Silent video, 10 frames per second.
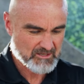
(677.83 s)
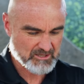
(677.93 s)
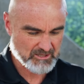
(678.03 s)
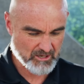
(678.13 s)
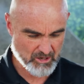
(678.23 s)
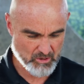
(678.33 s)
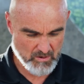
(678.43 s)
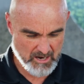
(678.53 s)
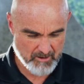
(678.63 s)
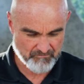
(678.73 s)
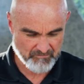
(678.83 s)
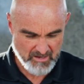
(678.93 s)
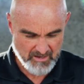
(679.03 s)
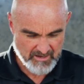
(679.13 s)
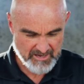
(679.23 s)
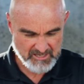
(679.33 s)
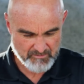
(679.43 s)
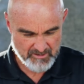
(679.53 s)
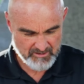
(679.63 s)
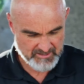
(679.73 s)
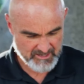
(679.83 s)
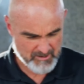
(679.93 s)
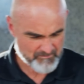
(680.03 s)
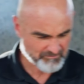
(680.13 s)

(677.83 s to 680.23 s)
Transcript: So here's my idea.